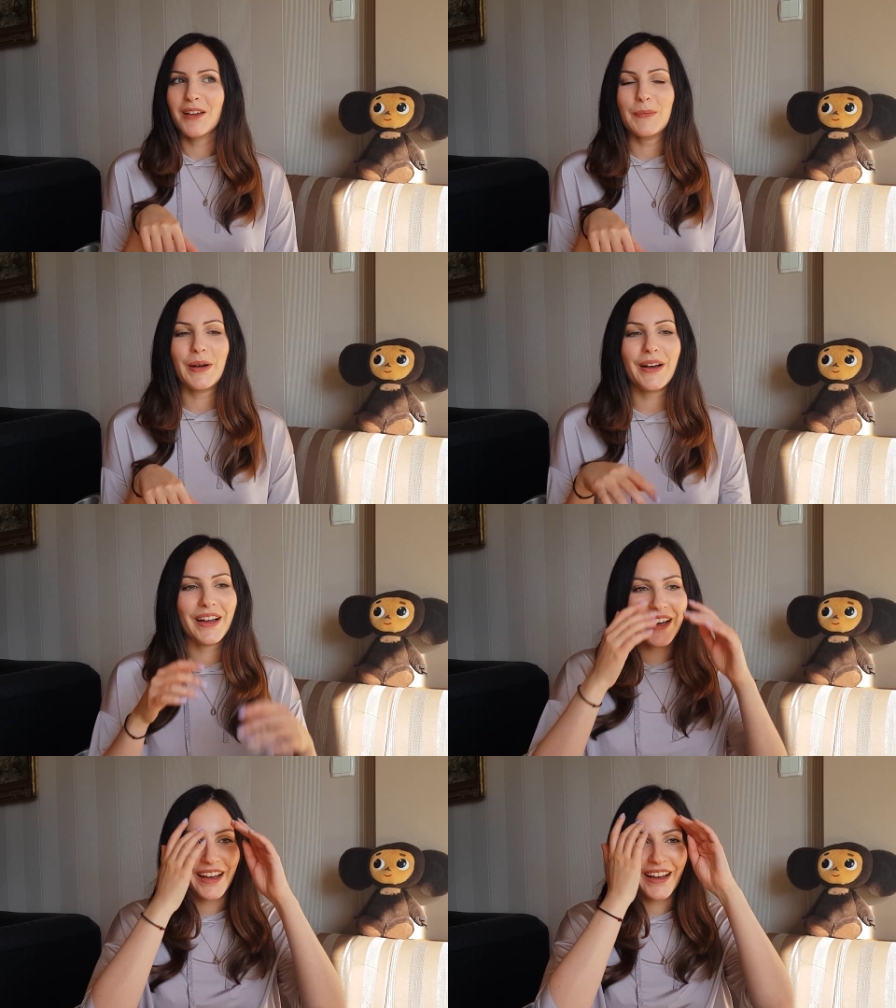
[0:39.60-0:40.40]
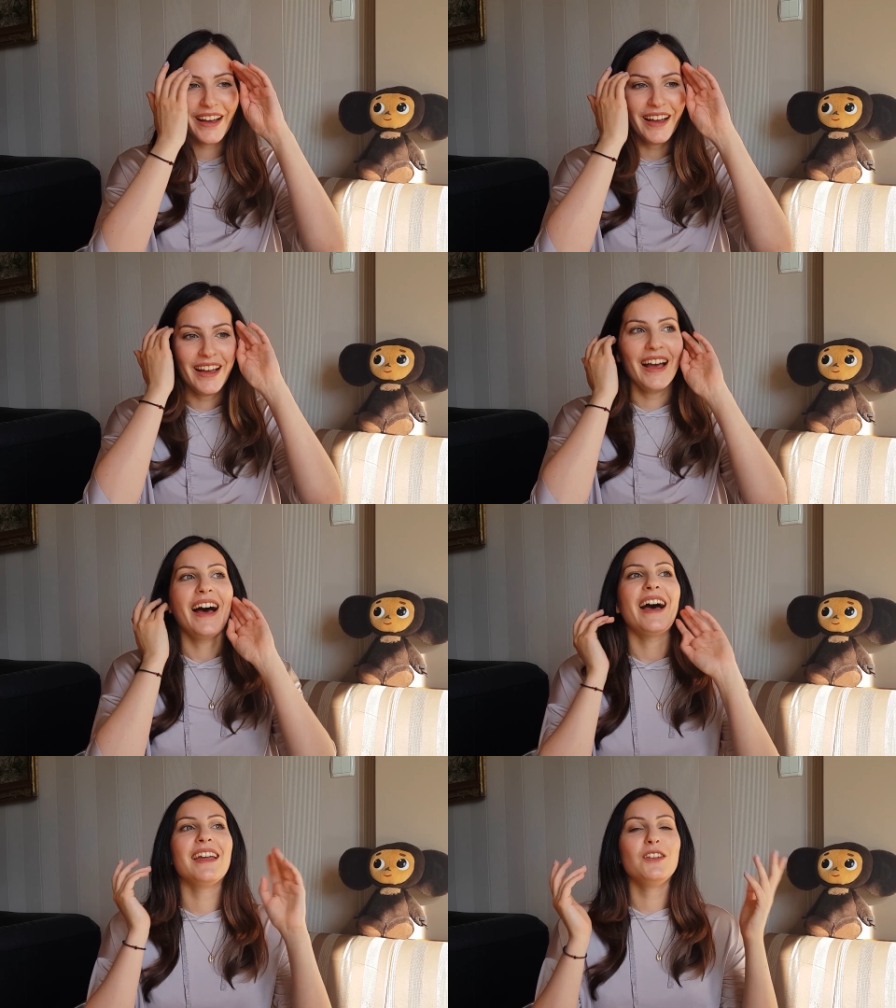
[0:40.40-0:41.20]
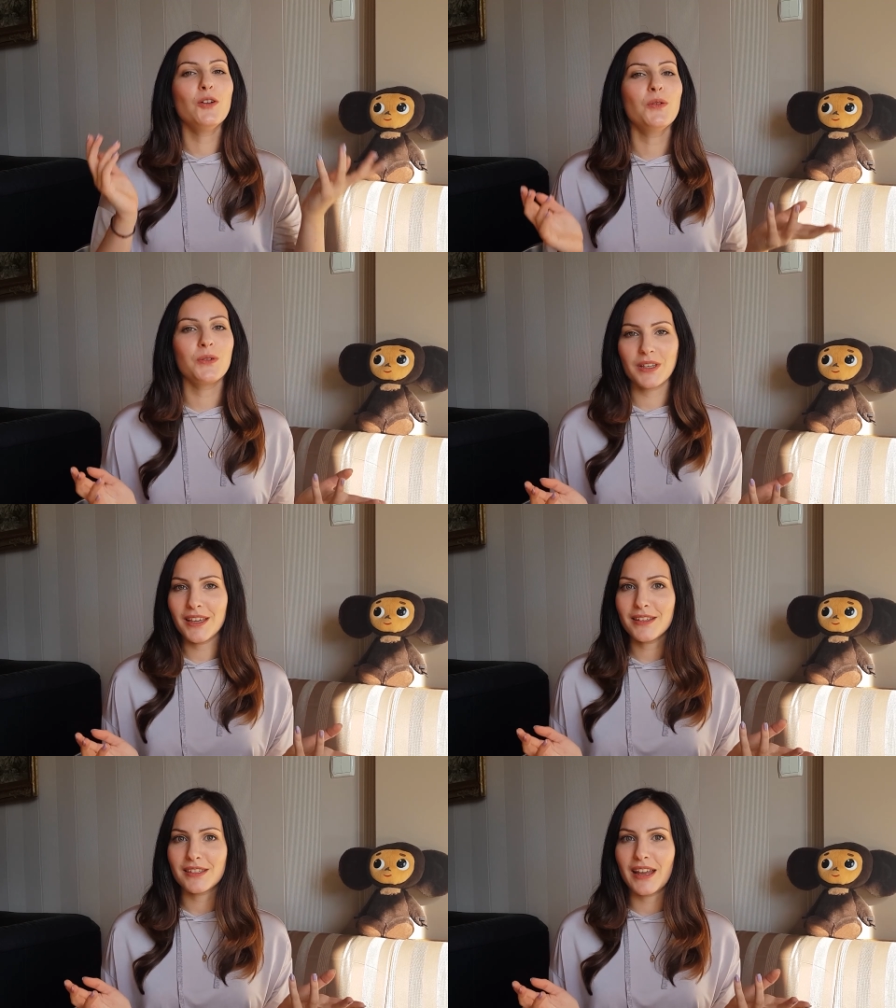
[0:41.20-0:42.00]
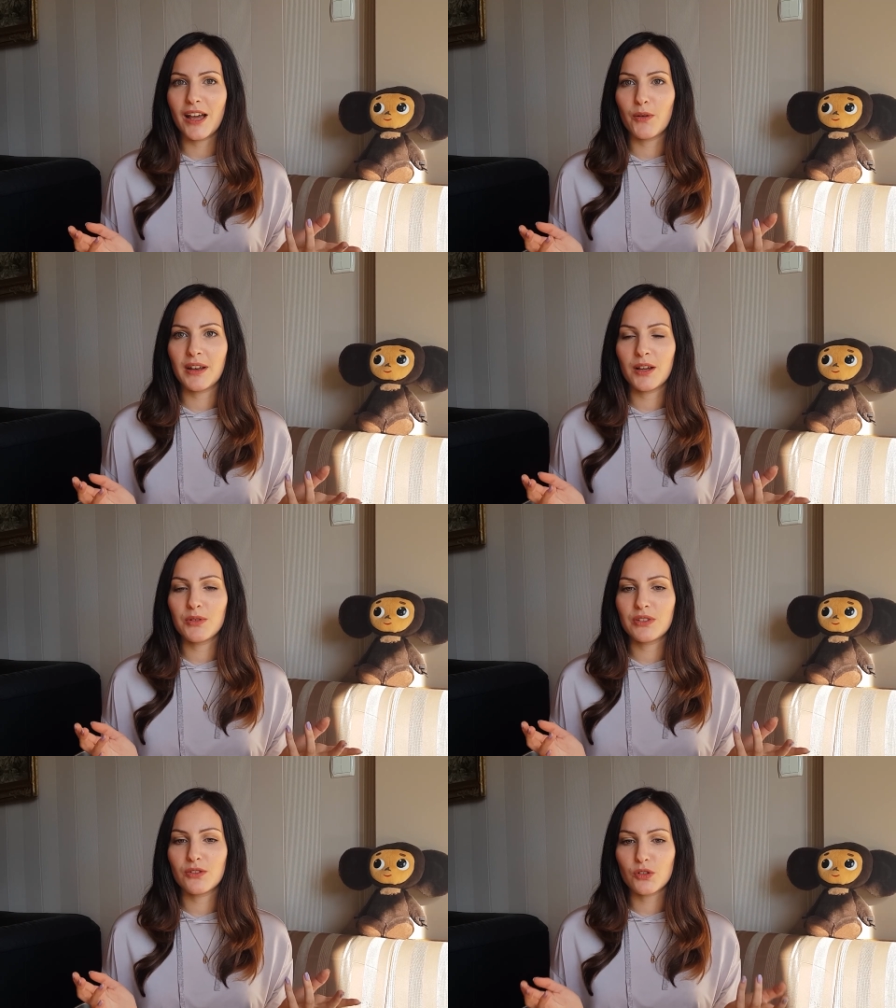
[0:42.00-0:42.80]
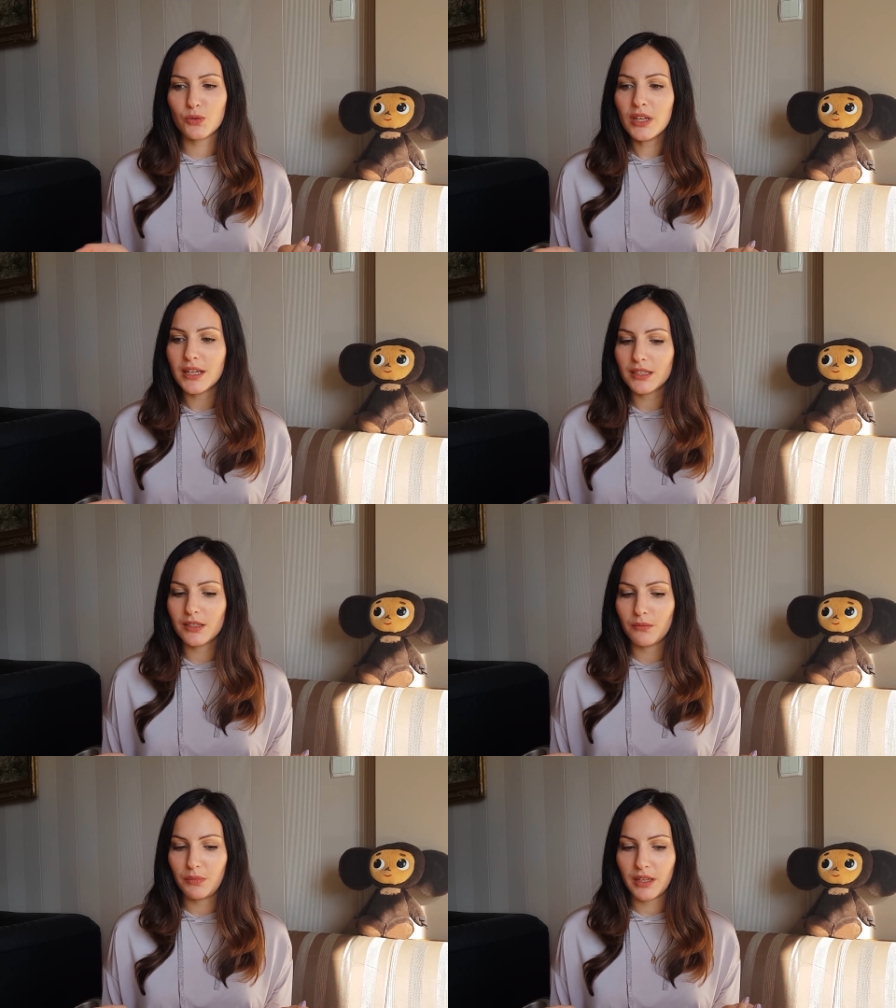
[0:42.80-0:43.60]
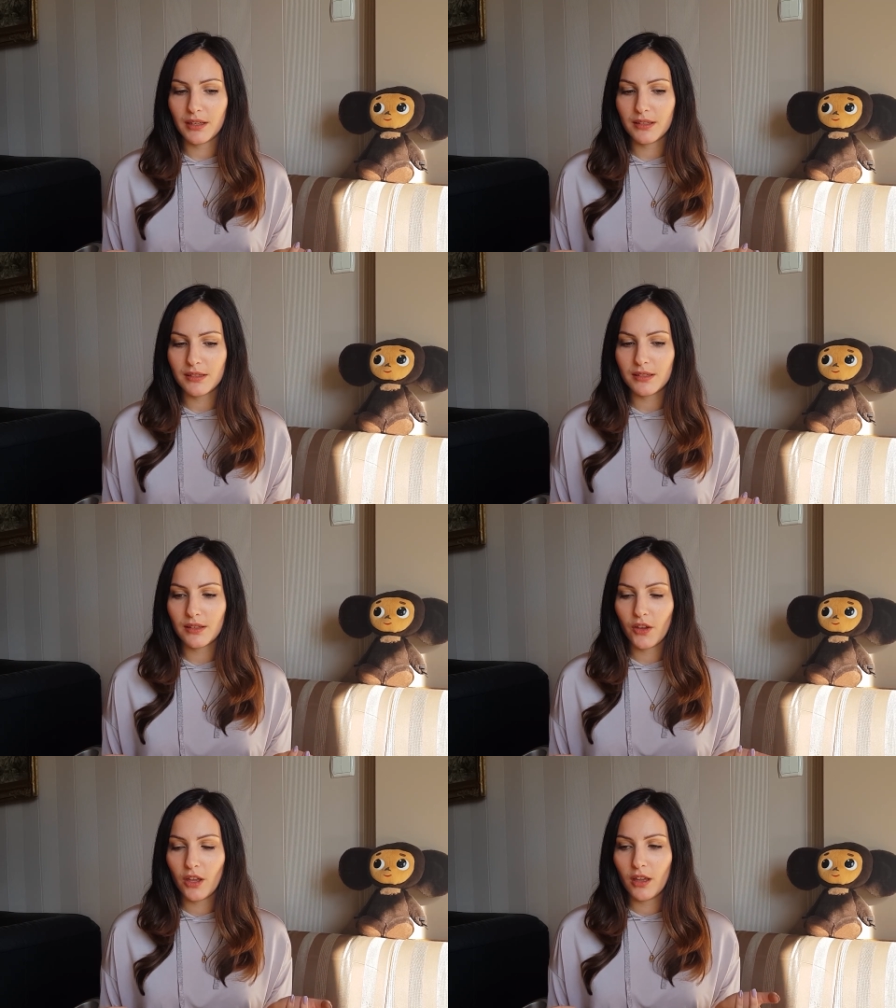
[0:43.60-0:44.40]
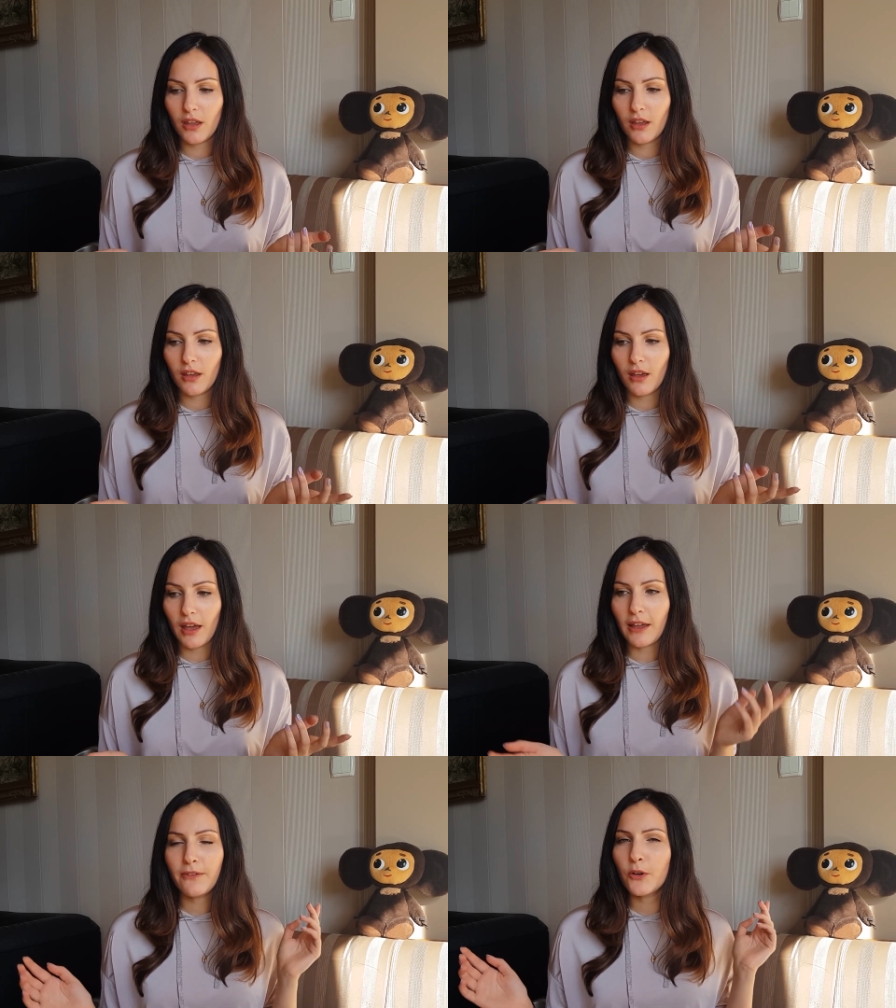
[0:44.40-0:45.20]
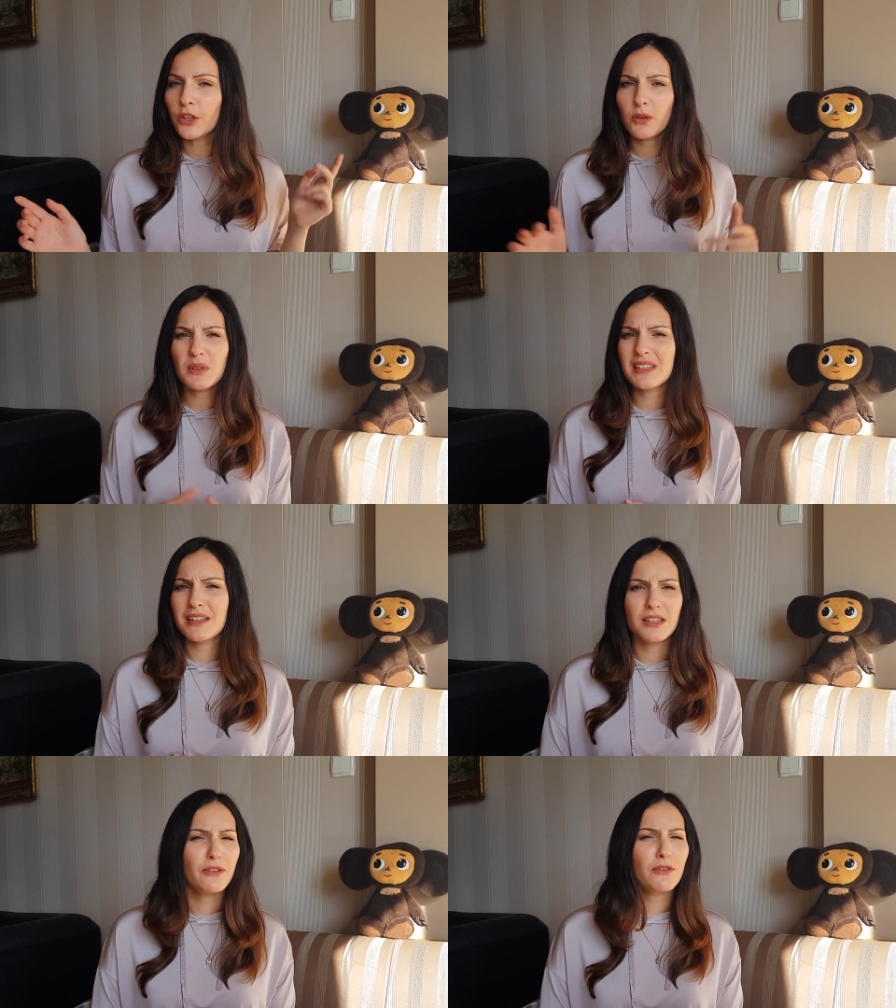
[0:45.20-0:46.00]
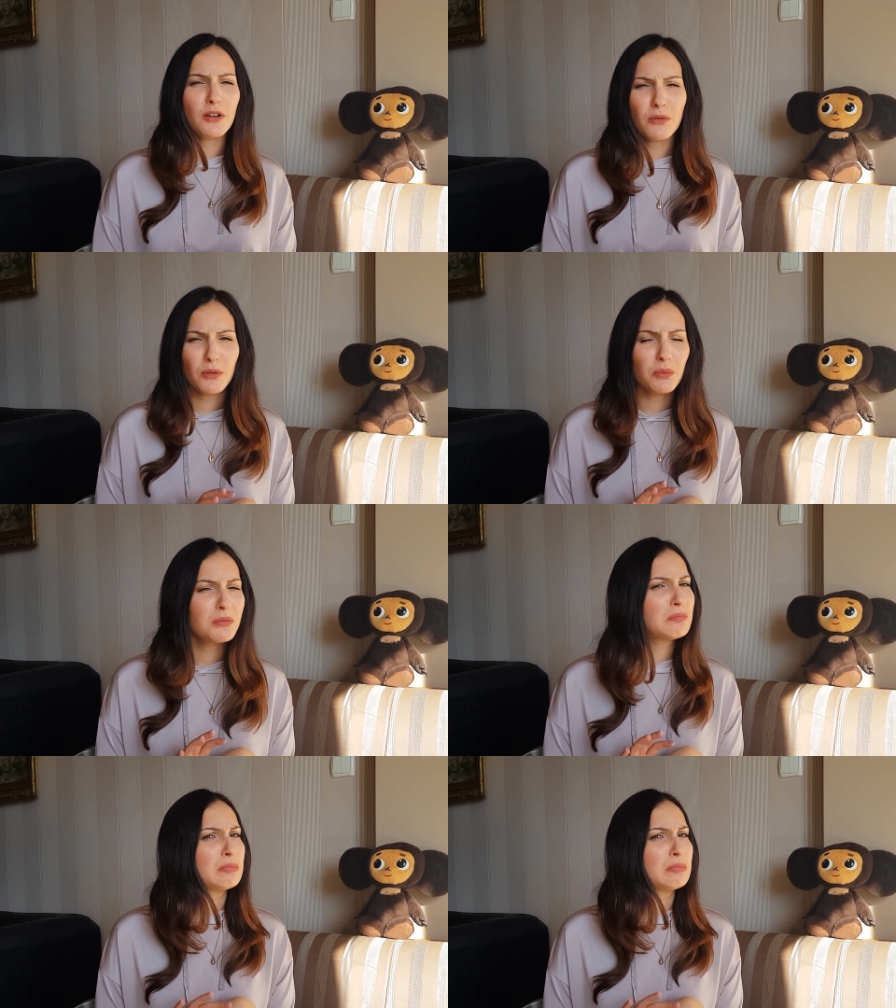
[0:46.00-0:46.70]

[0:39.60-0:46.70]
But I know who he is now, and I was intrigued because I thought he was in a different group.